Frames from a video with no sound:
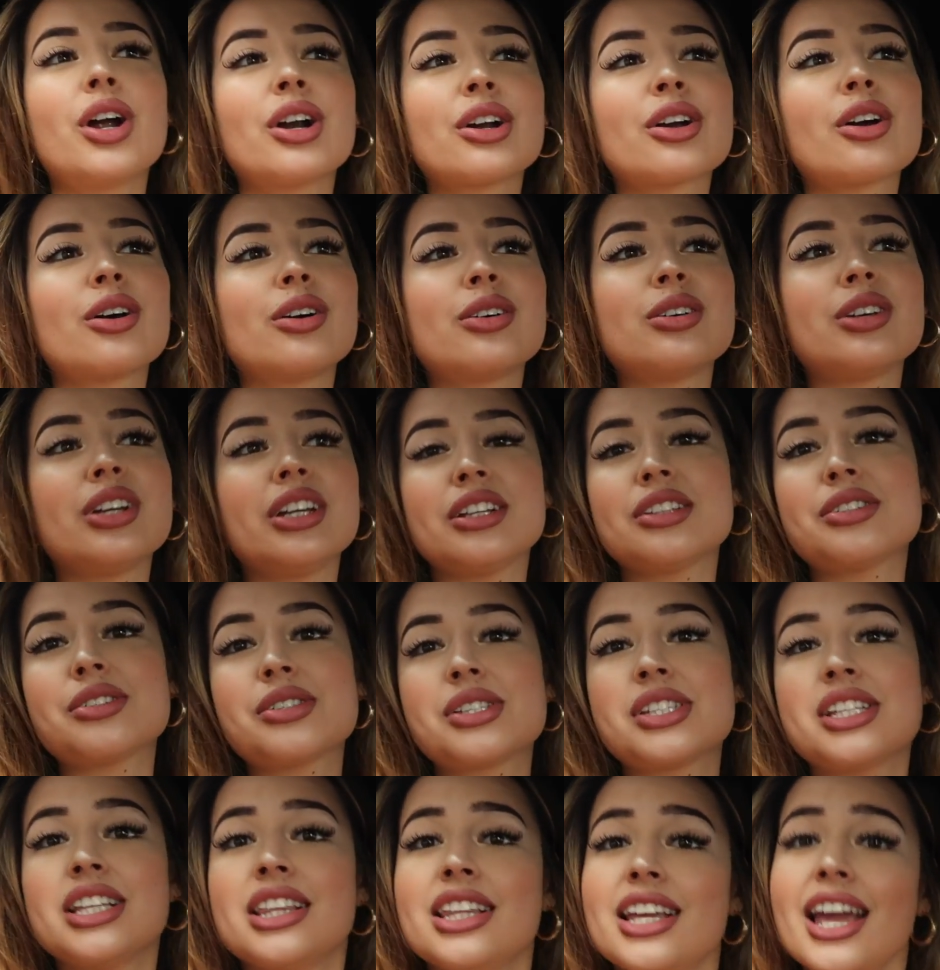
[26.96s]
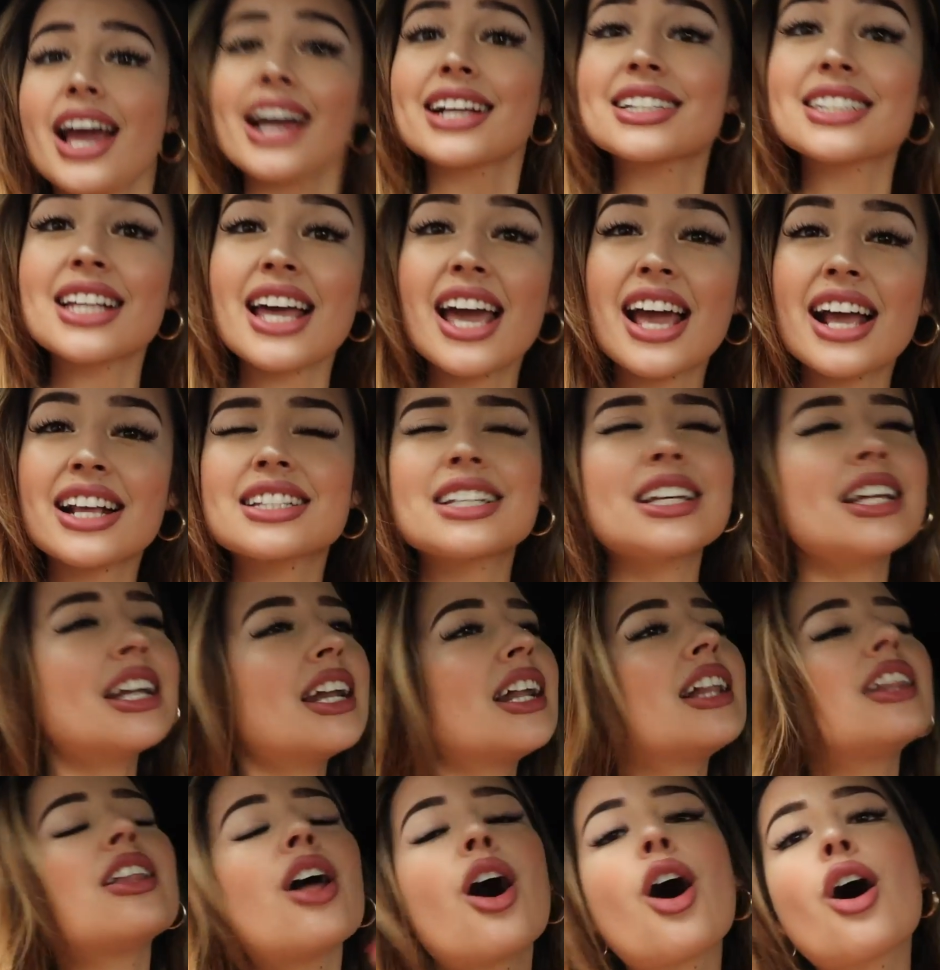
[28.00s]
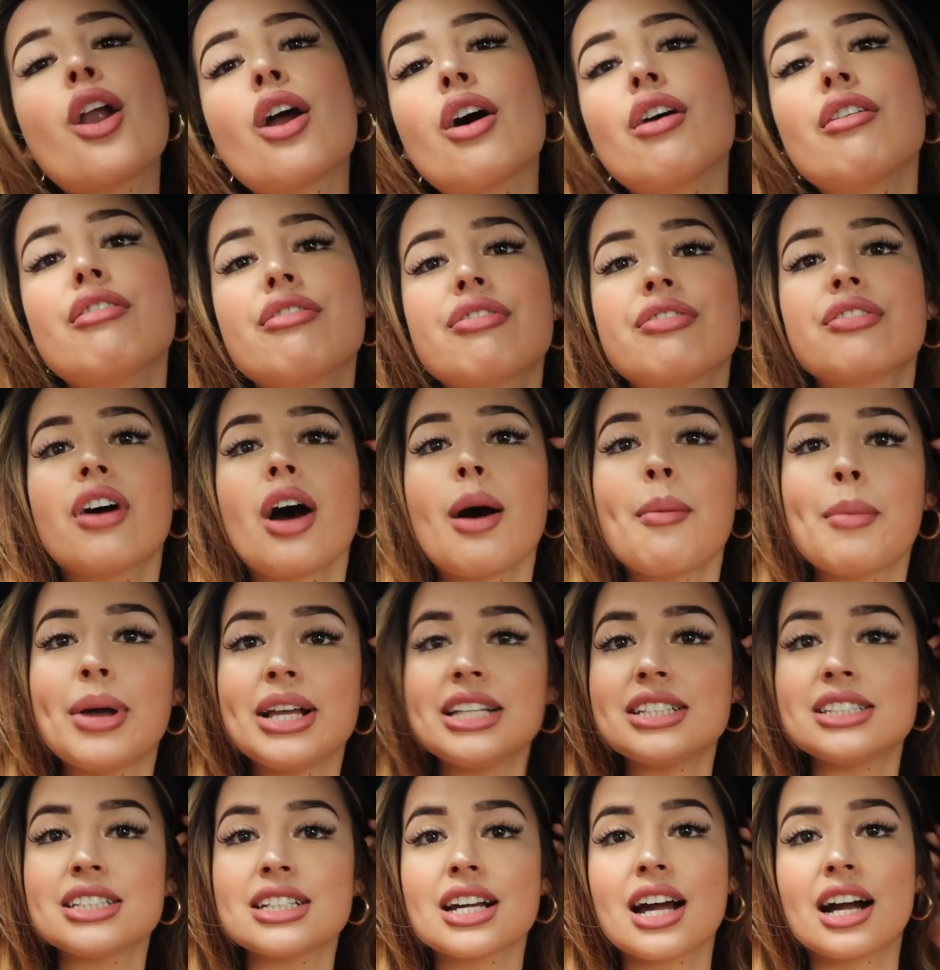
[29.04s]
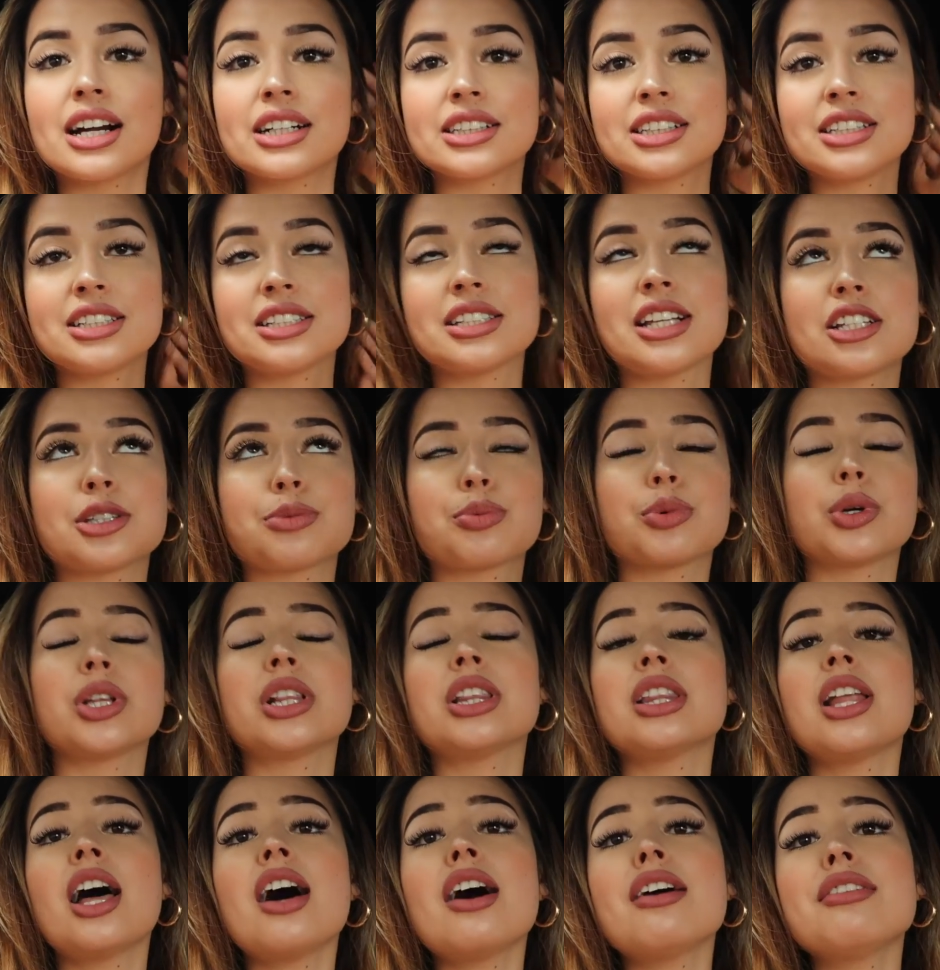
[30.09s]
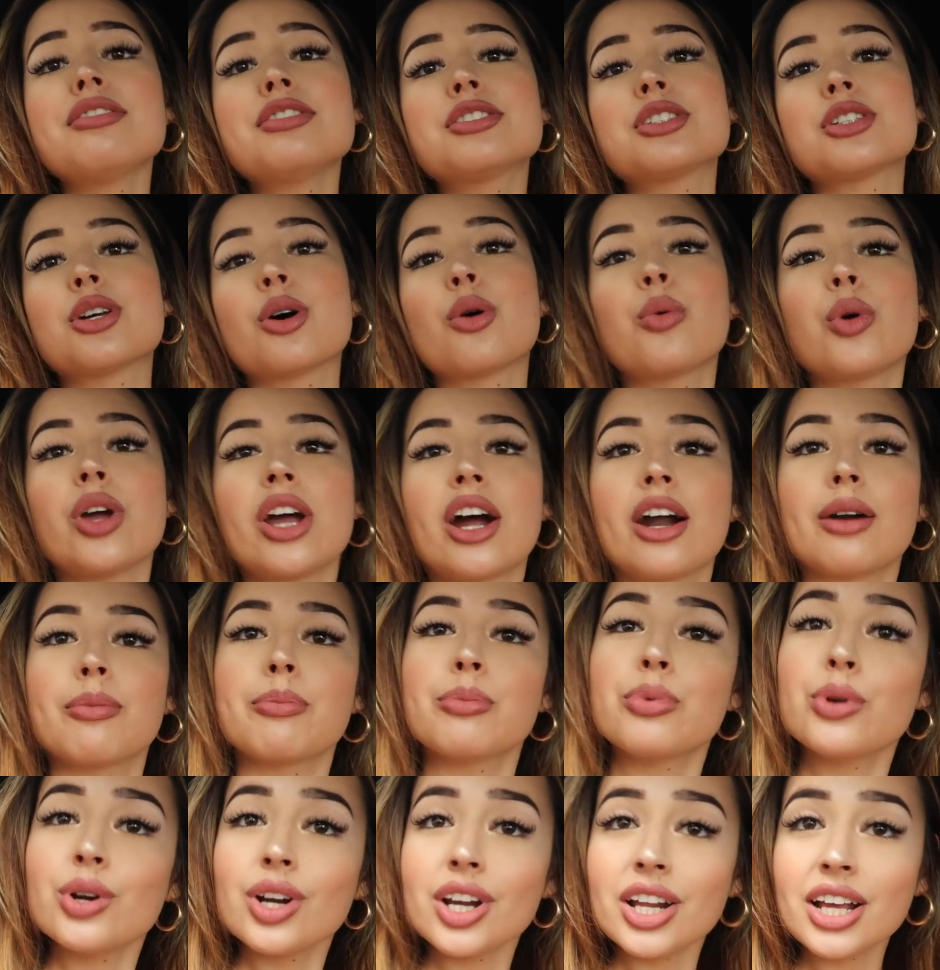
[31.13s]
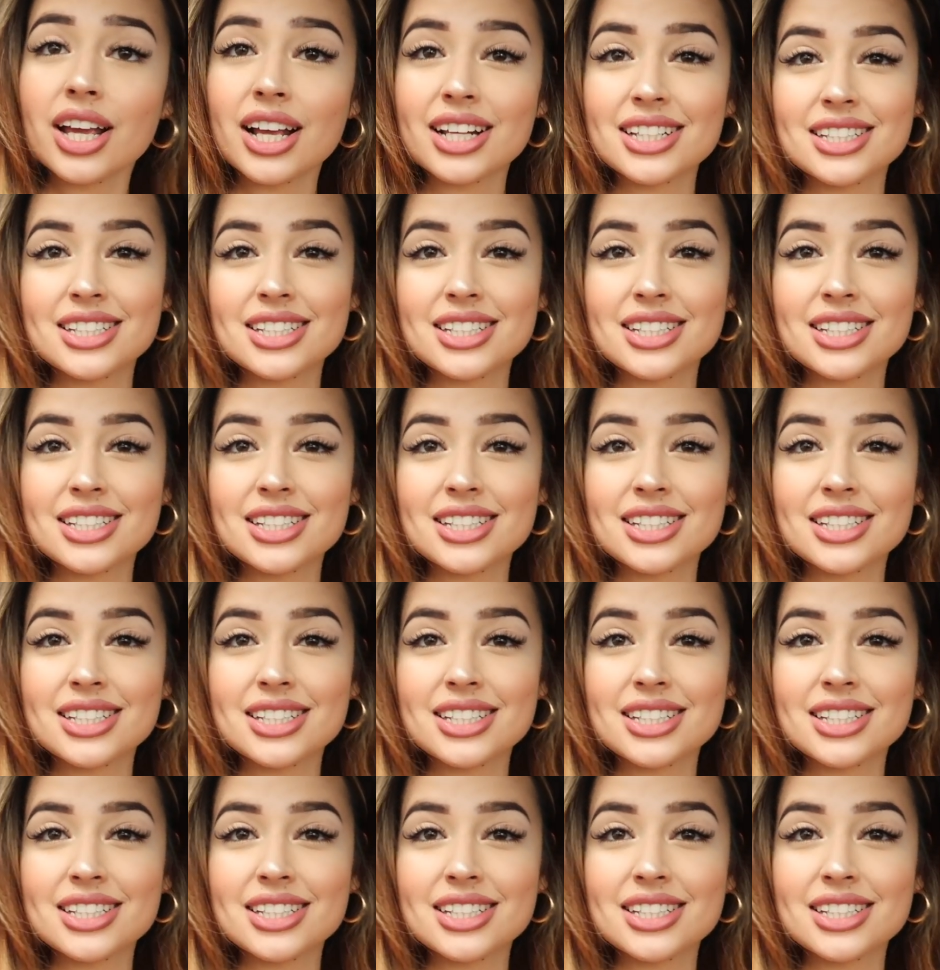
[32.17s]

we are going to see the X X, and a lot of amazing artists that we love. So we are pretty